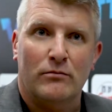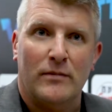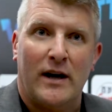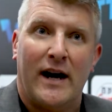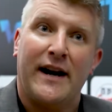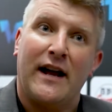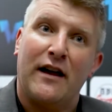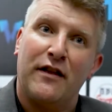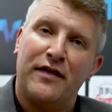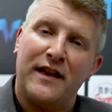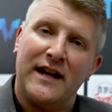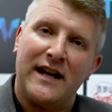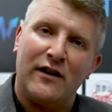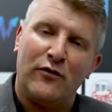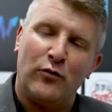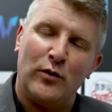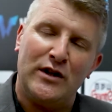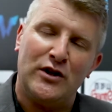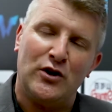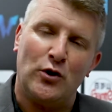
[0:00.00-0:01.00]
And I think if
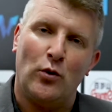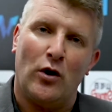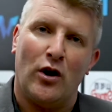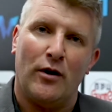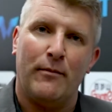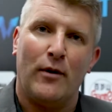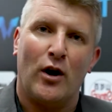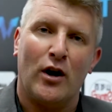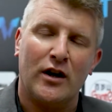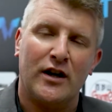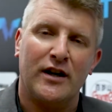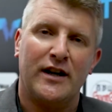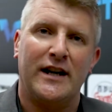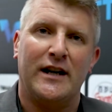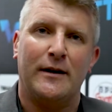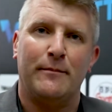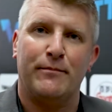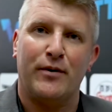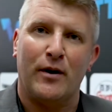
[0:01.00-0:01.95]
we do our marketing and